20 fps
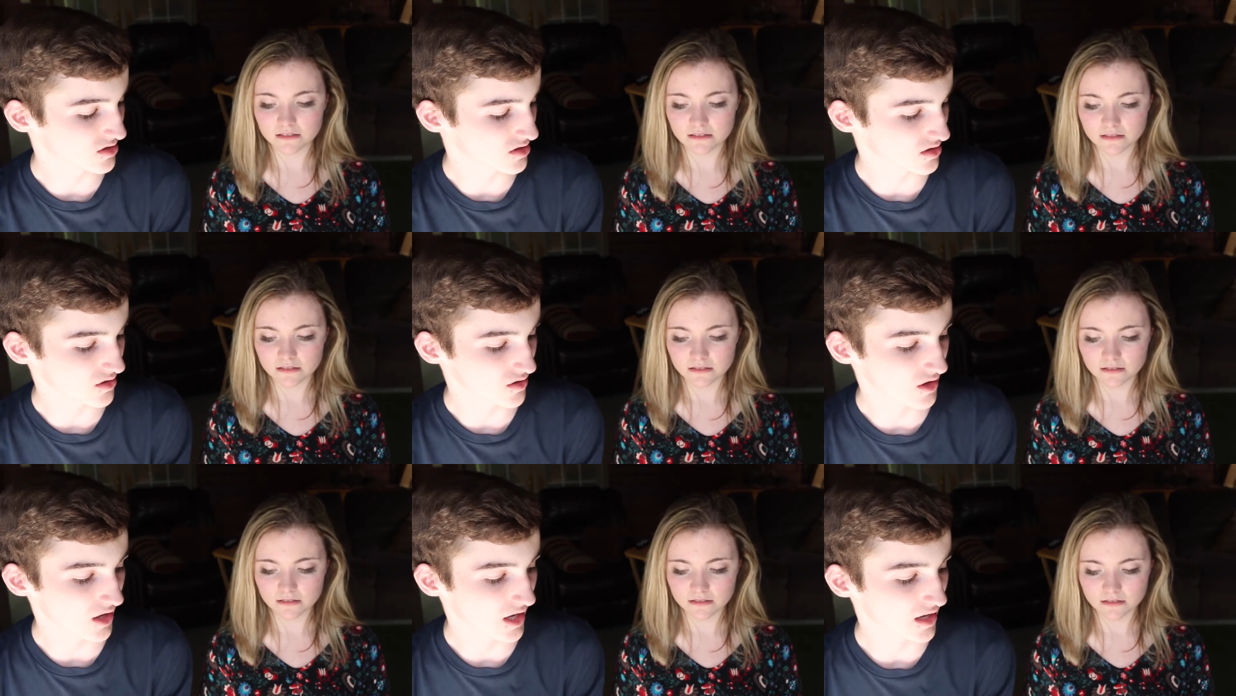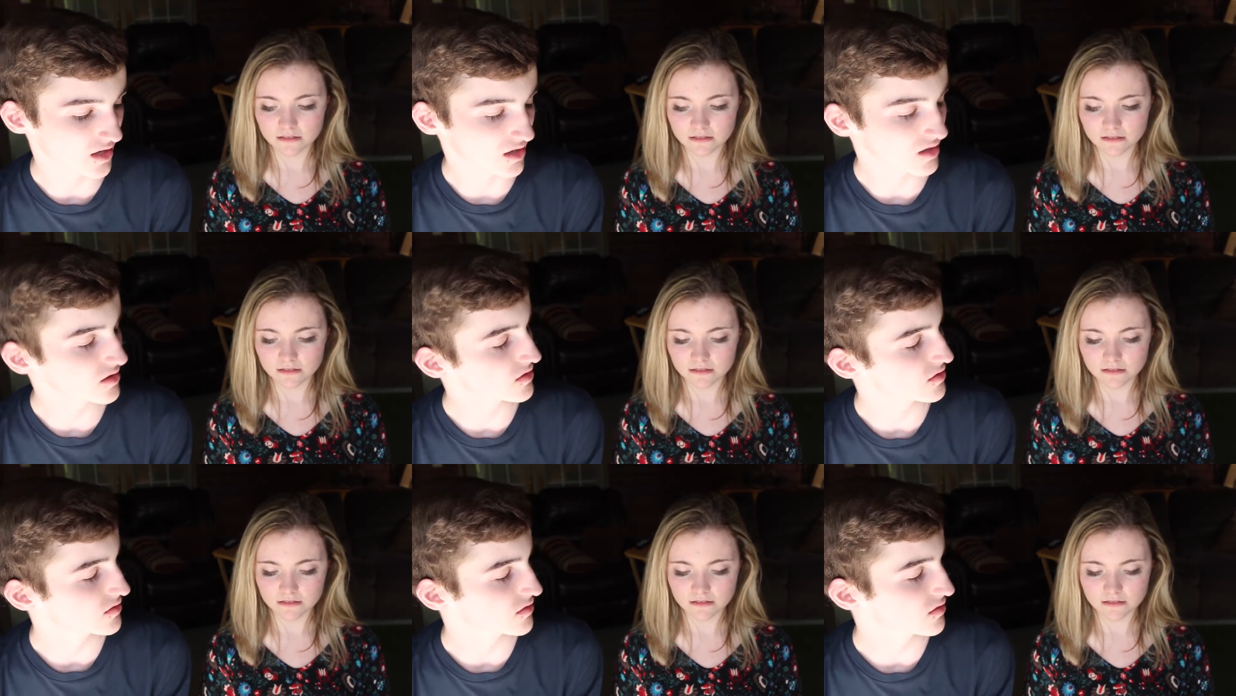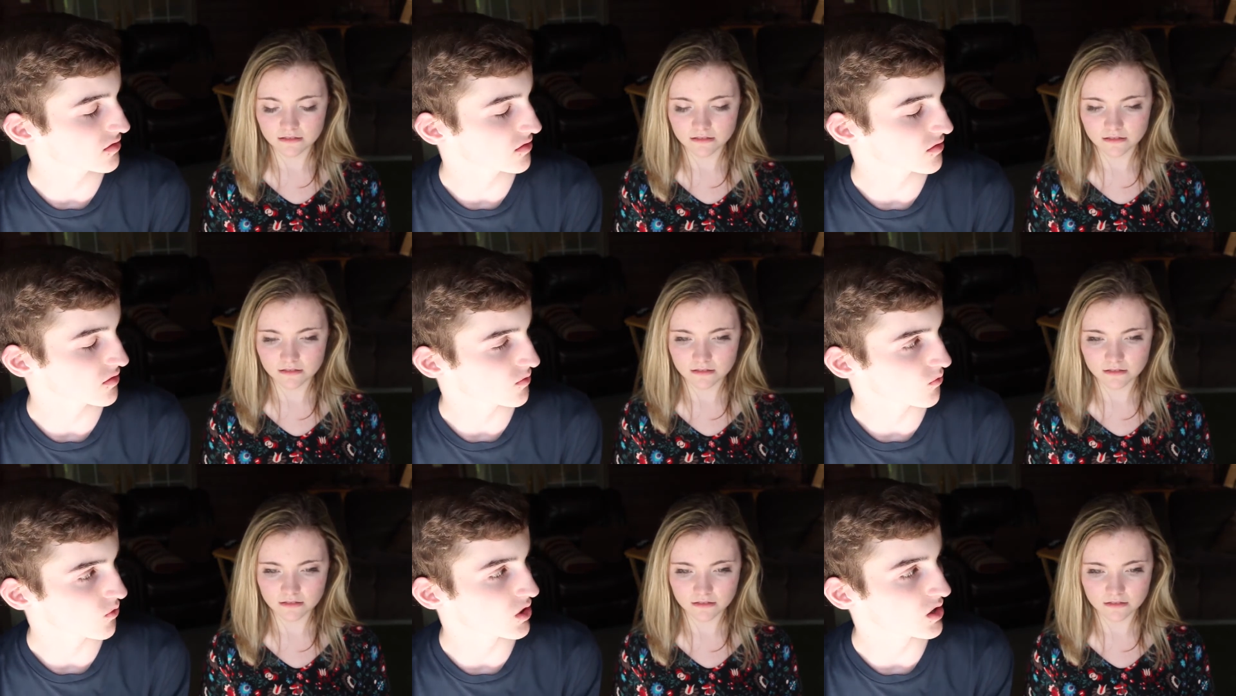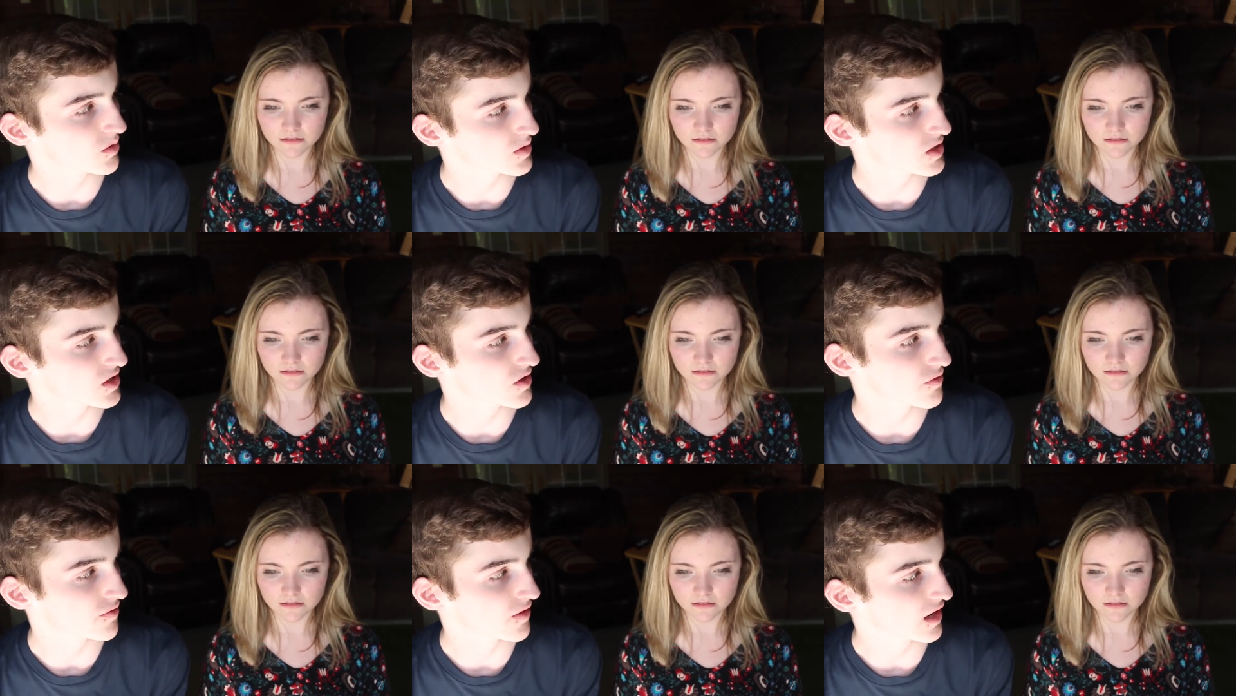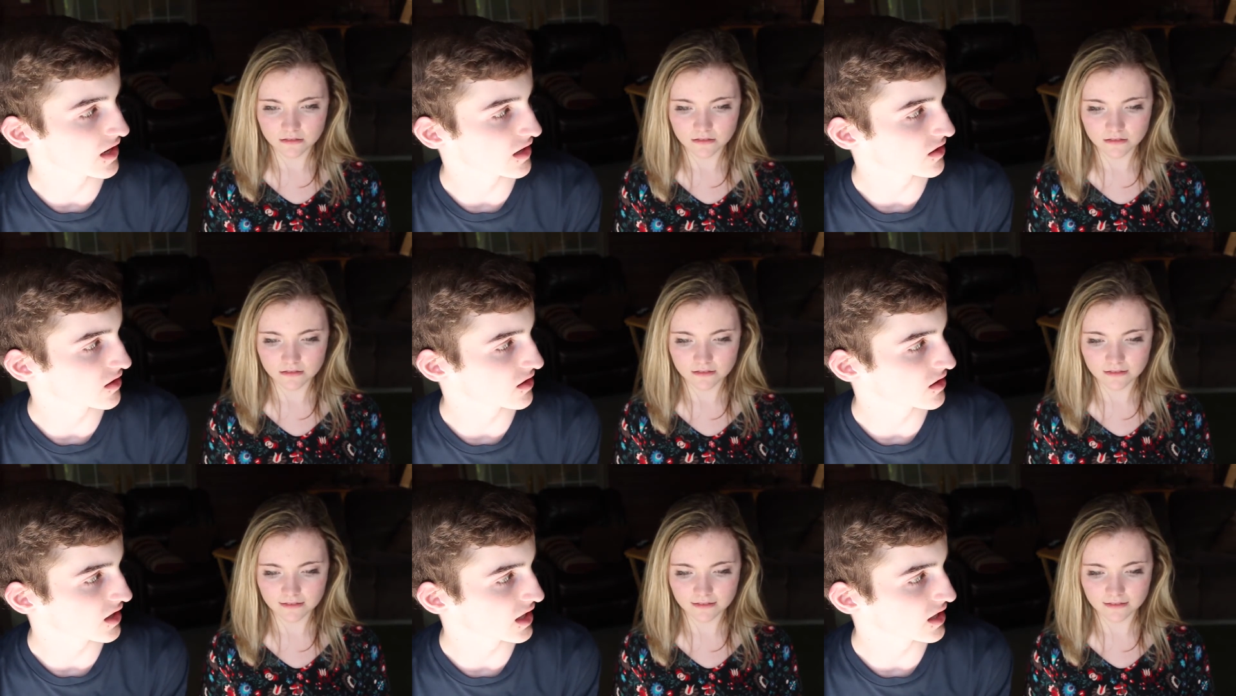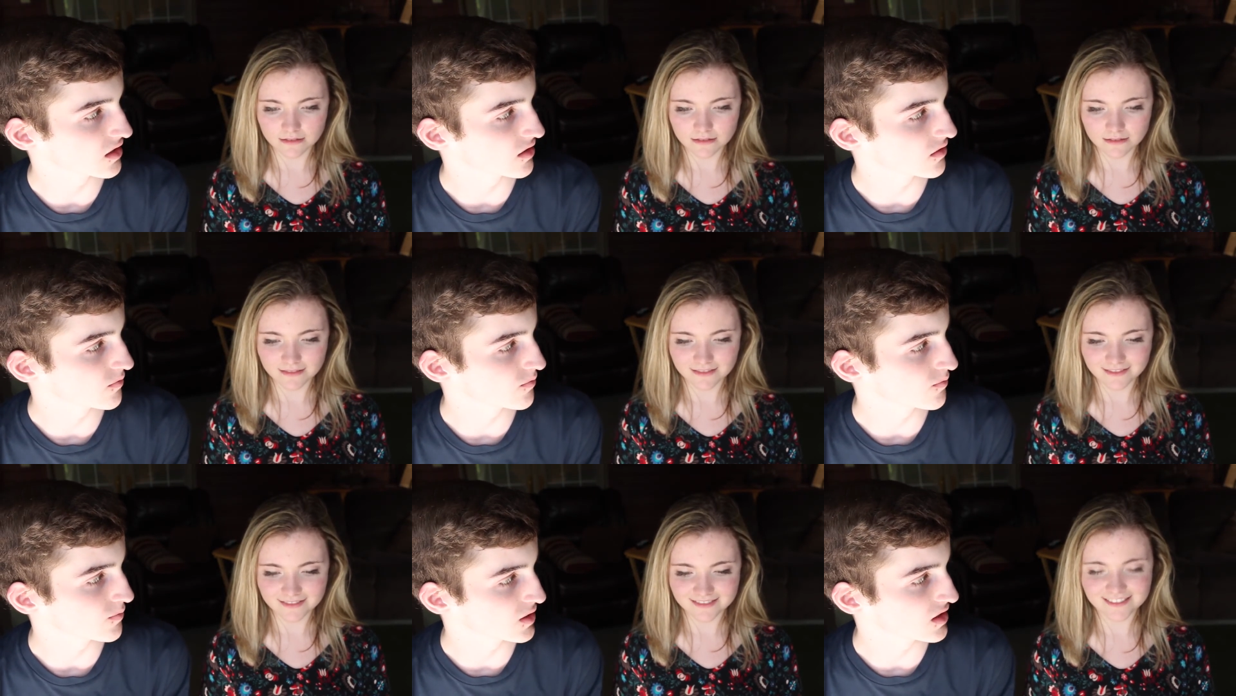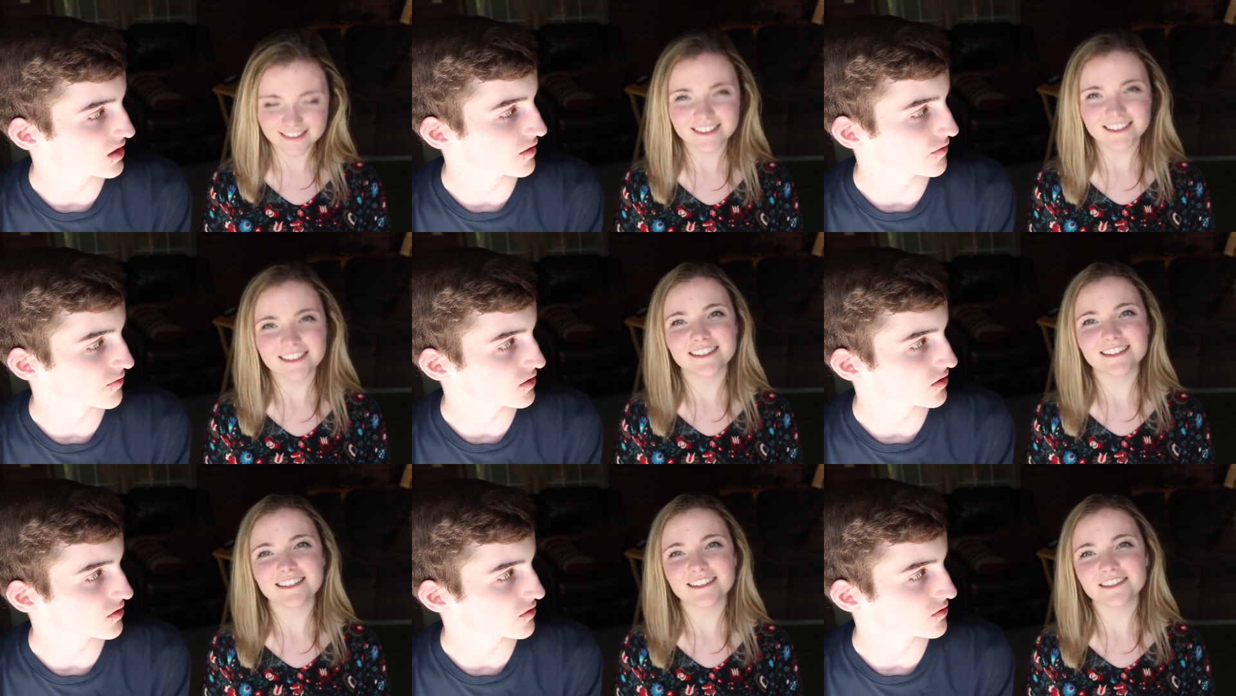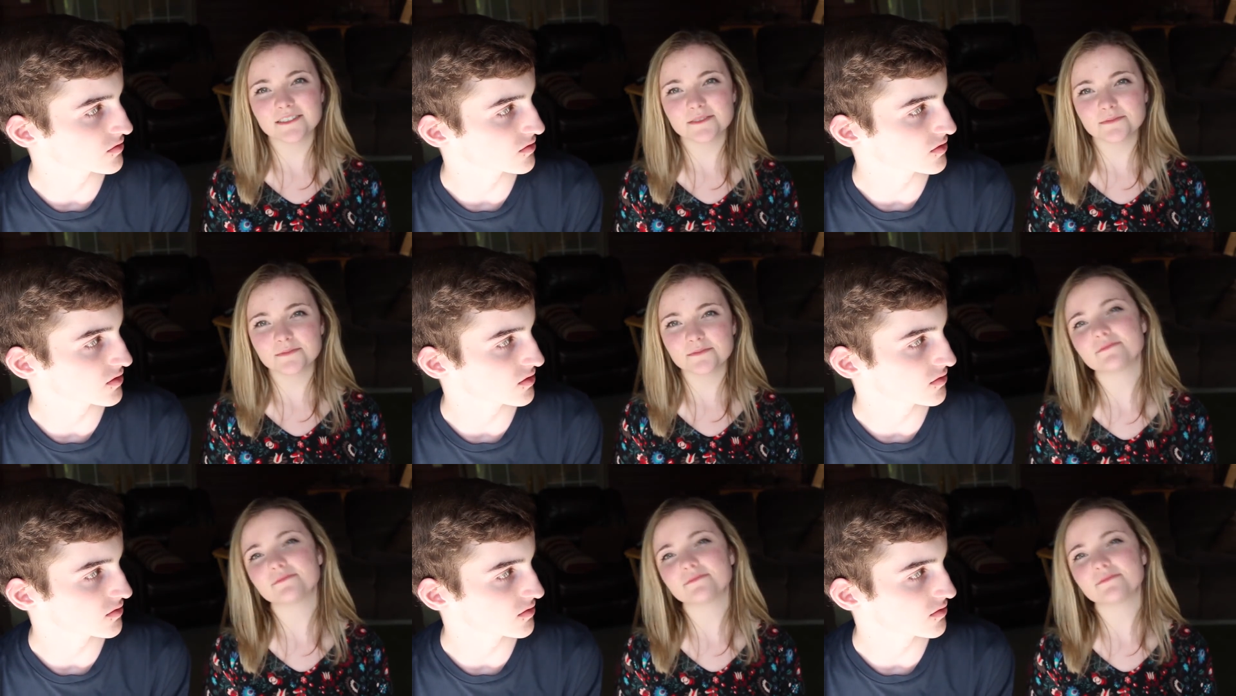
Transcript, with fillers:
Speaker 1: still like, want to be your friend and like be there for you.